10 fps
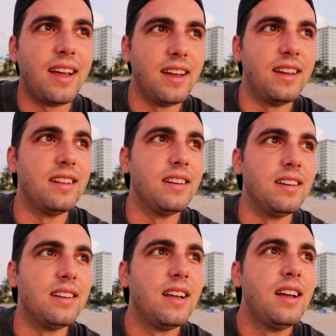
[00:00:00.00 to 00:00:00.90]

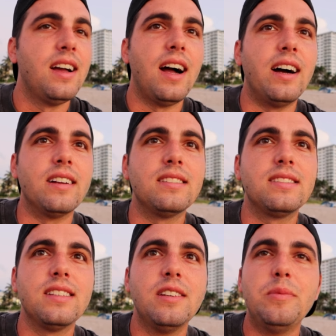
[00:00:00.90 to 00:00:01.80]
and
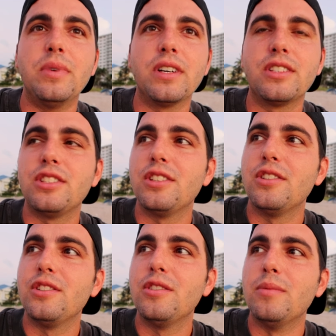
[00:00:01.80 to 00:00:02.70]
honestly
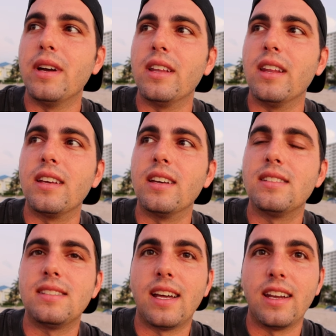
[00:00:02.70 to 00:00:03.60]
booktube and the
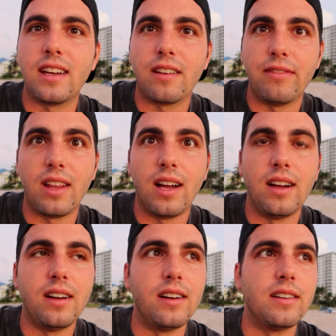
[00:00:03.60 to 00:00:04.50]
aesthetic
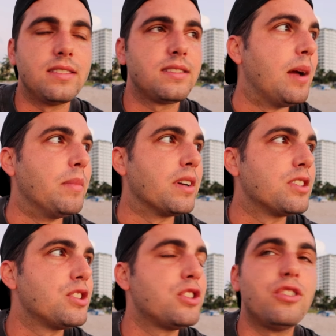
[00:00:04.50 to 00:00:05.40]
blogs I'm
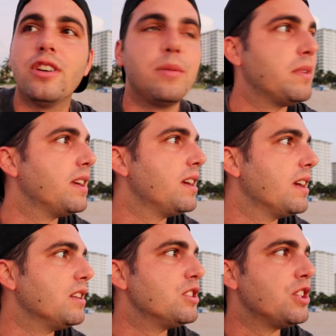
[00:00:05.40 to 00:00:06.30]
extremely
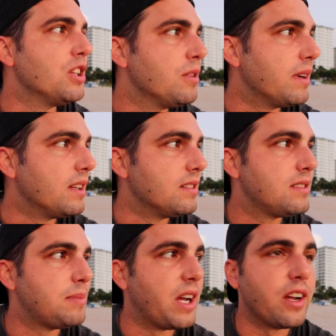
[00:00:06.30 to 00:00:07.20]
into and
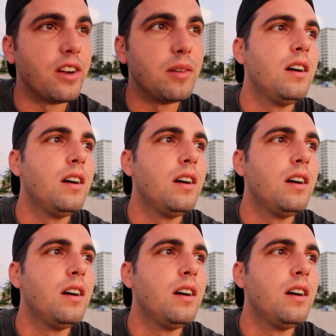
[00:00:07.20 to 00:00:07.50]
inspired.